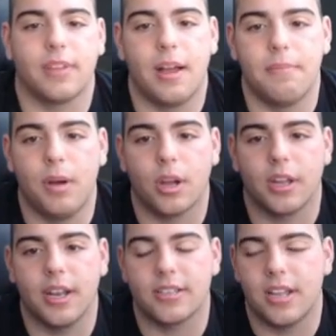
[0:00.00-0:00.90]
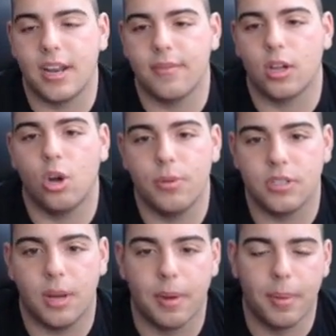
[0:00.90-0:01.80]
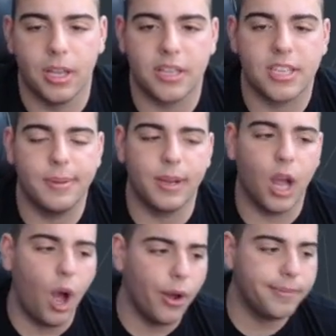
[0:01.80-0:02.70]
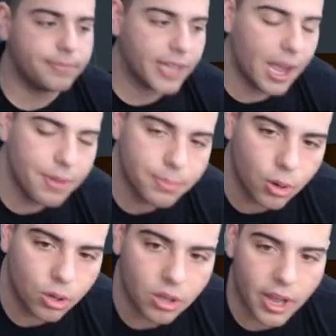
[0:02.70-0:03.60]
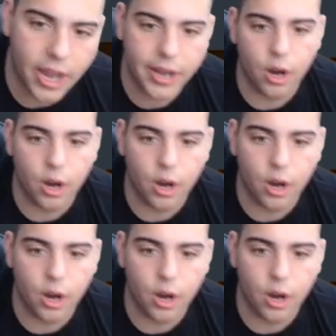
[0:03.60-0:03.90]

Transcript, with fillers: I'm bugging. That's not even Kobe's number, but let's keep it going. Can we pull a